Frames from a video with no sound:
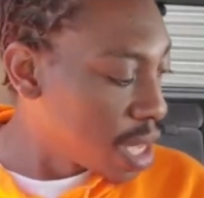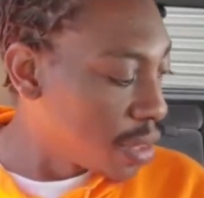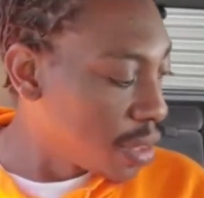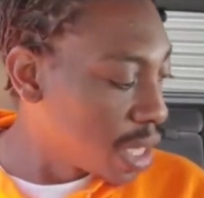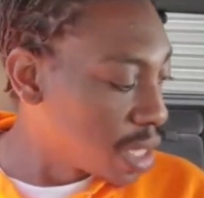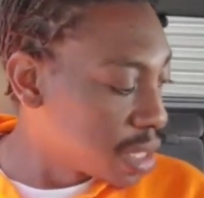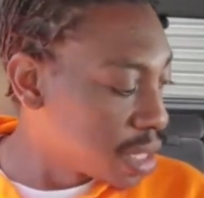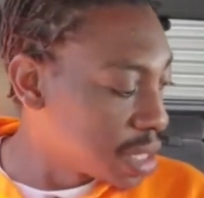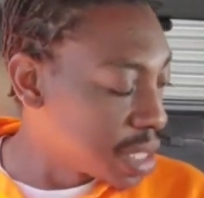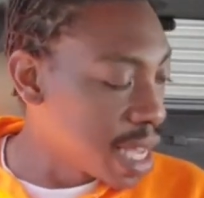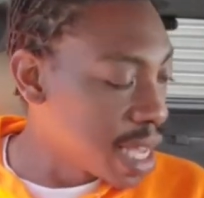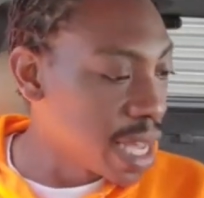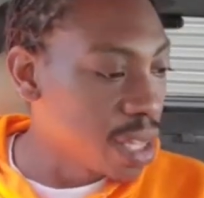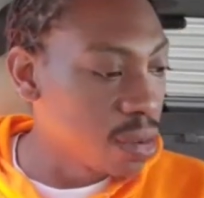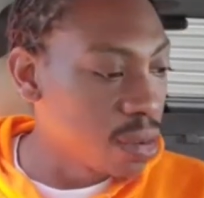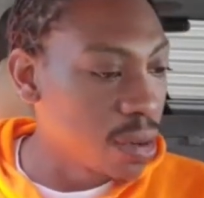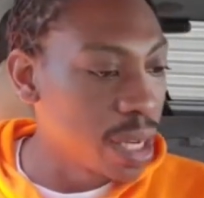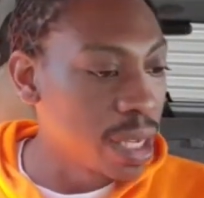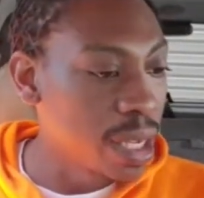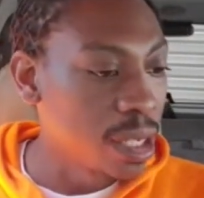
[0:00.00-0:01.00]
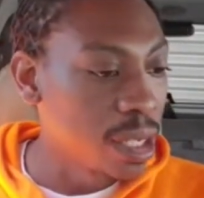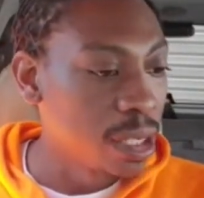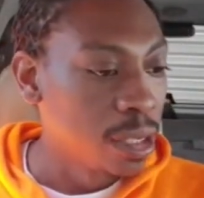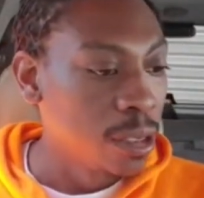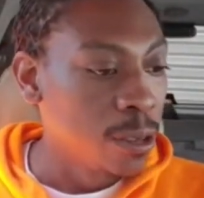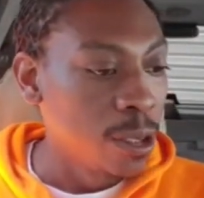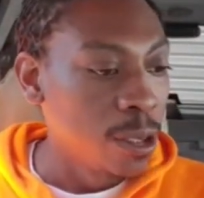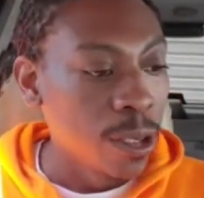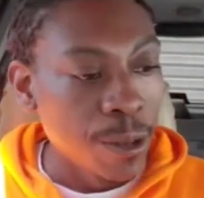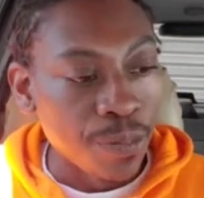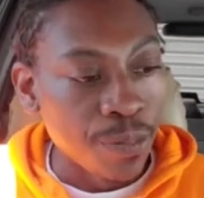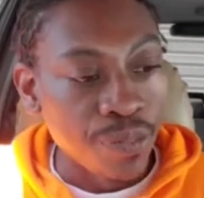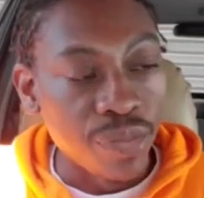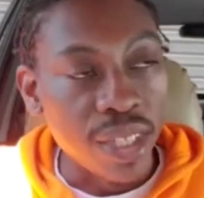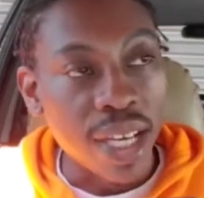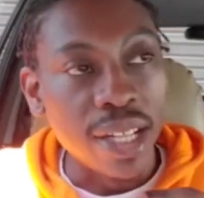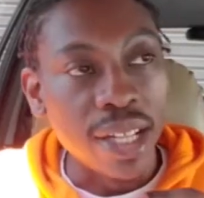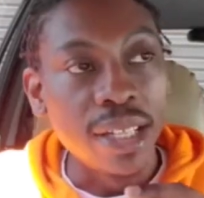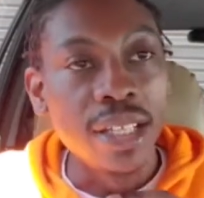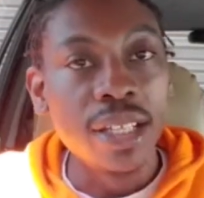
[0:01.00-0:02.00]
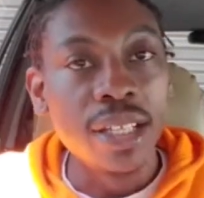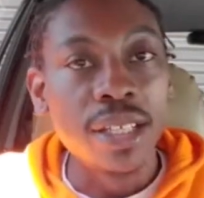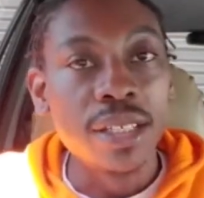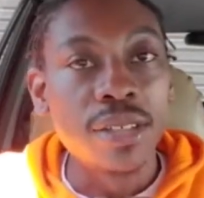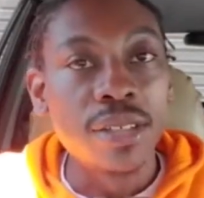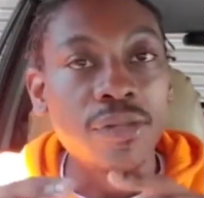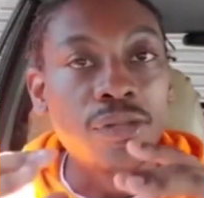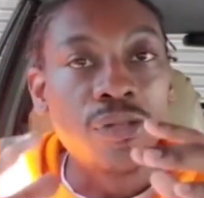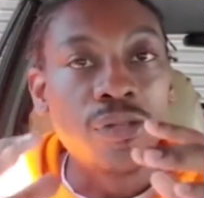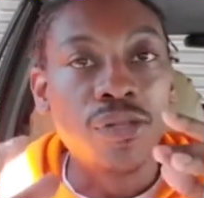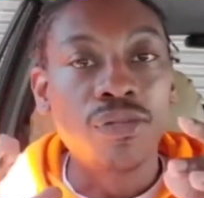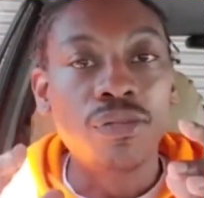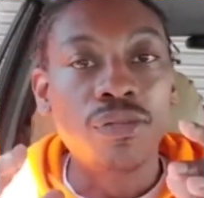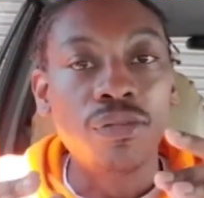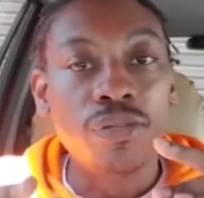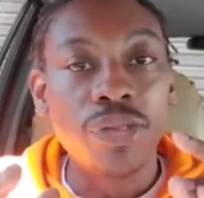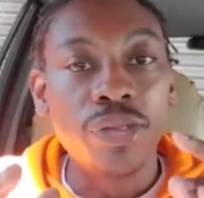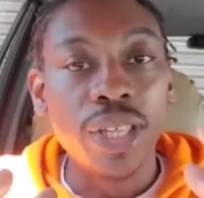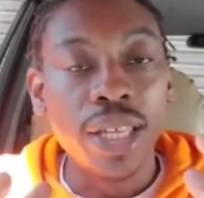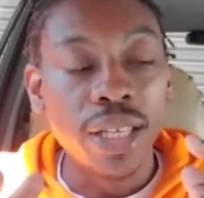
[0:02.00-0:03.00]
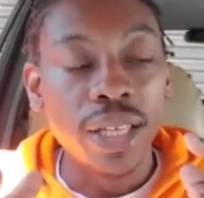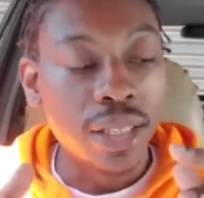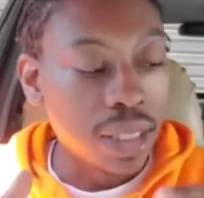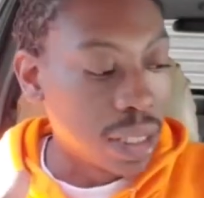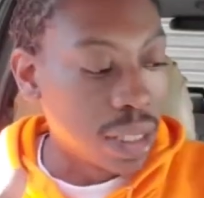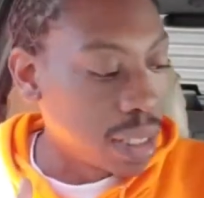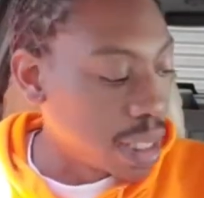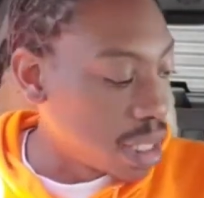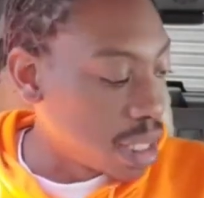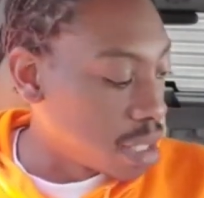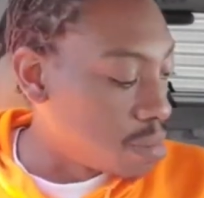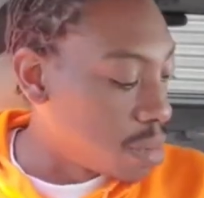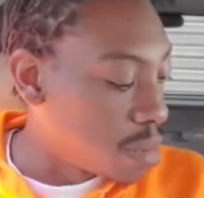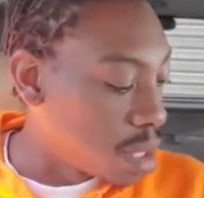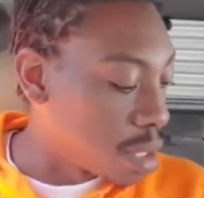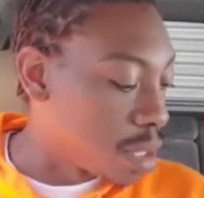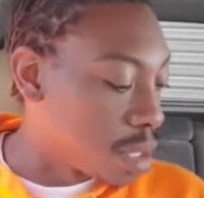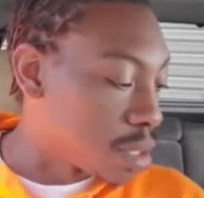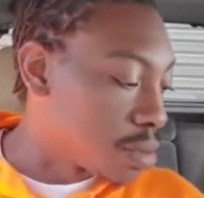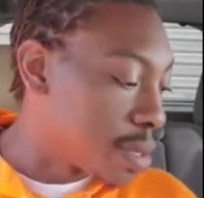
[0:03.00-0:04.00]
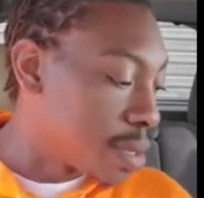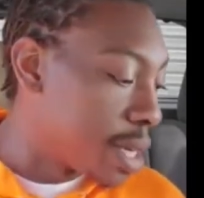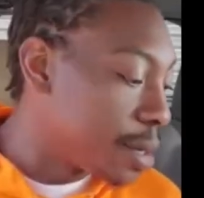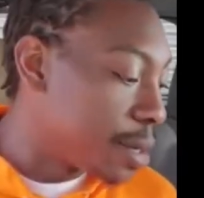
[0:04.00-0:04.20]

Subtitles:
that to say, right, that these things exist among us,